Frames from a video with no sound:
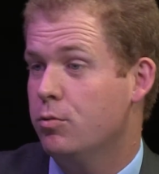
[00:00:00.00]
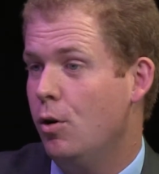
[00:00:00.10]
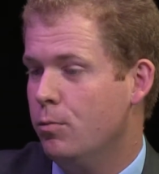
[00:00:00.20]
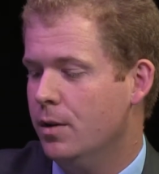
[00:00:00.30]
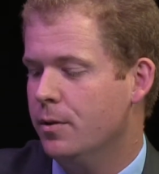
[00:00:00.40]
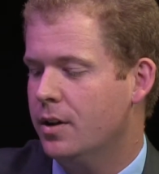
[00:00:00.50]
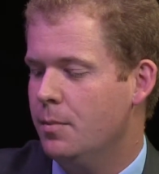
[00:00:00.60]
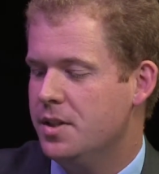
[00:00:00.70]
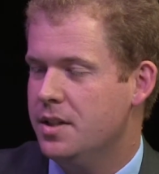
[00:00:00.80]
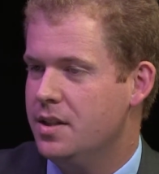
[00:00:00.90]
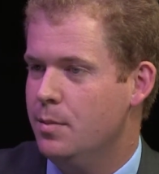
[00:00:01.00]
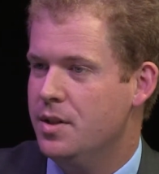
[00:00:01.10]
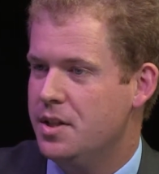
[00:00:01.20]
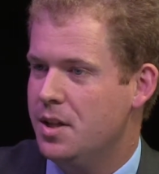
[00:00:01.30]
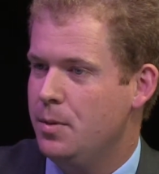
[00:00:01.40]
Crow River comes into the
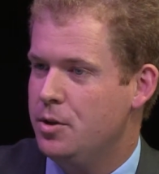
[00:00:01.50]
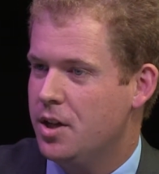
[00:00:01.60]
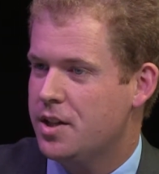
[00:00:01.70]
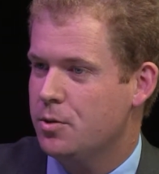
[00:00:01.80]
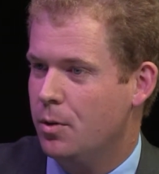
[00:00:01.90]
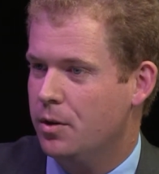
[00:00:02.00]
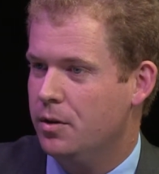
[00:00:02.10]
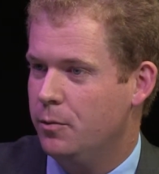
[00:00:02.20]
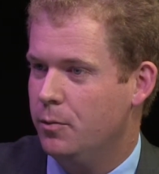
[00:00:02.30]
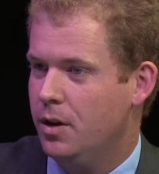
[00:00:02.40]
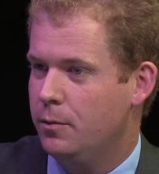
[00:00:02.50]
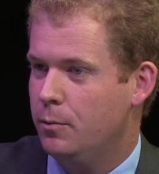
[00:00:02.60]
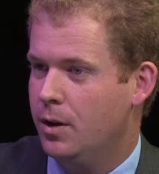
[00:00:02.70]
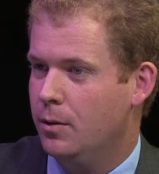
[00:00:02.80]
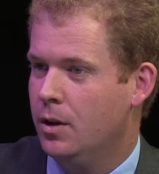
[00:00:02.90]
Mississippi just north of
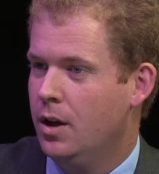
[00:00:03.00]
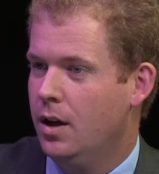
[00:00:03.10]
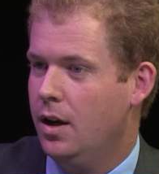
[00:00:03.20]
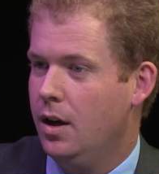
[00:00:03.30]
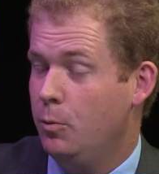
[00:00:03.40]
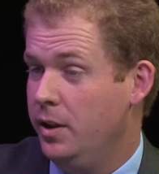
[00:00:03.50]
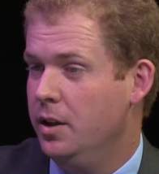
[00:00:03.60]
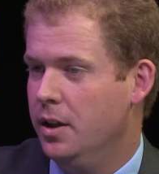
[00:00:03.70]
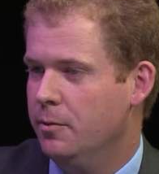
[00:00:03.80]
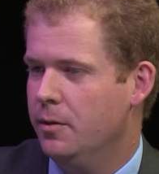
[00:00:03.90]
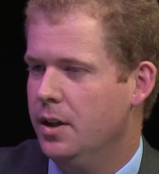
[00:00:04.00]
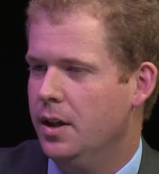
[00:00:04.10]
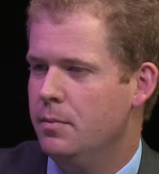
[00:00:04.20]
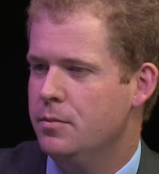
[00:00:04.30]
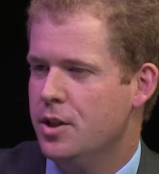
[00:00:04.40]
where we live,
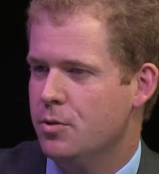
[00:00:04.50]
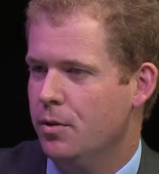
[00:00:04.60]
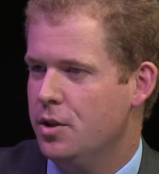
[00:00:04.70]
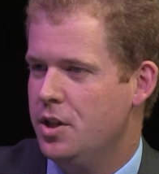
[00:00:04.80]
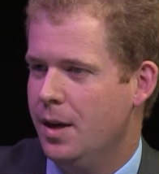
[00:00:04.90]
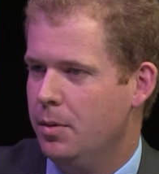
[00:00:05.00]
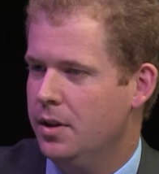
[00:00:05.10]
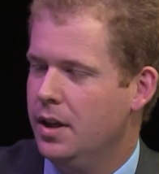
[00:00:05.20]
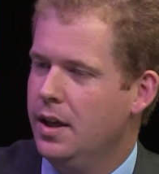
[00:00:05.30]
just north of Champlin,